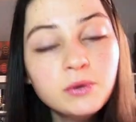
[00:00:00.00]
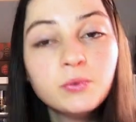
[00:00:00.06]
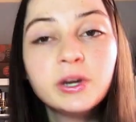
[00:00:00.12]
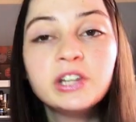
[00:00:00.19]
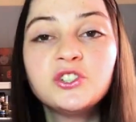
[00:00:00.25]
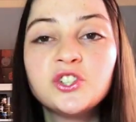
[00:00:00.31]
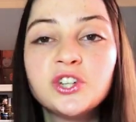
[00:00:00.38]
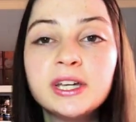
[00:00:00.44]

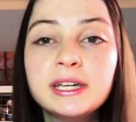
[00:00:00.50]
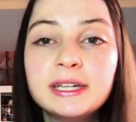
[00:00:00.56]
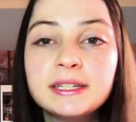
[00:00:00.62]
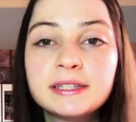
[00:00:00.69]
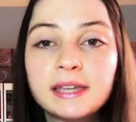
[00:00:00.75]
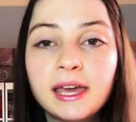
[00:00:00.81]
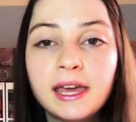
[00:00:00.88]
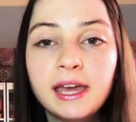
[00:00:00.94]
which
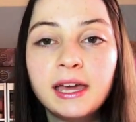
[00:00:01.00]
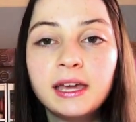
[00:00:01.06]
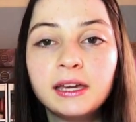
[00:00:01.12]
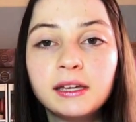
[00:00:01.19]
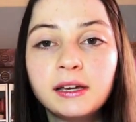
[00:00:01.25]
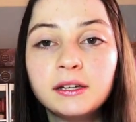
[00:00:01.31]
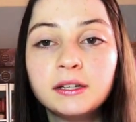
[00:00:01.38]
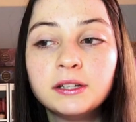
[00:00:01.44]
is
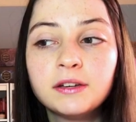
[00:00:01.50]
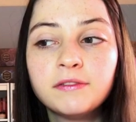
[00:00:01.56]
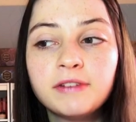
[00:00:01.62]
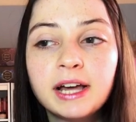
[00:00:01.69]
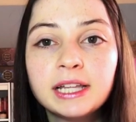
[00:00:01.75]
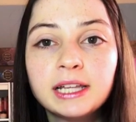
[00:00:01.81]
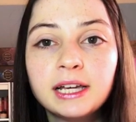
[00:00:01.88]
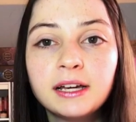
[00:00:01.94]
a
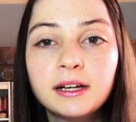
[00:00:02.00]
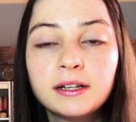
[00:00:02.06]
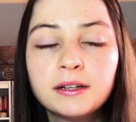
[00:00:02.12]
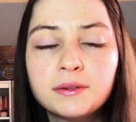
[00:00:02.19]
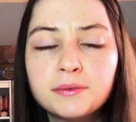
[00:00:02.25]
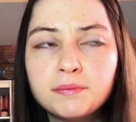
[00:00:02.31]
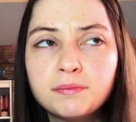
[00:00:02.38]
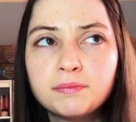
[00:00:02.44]
novella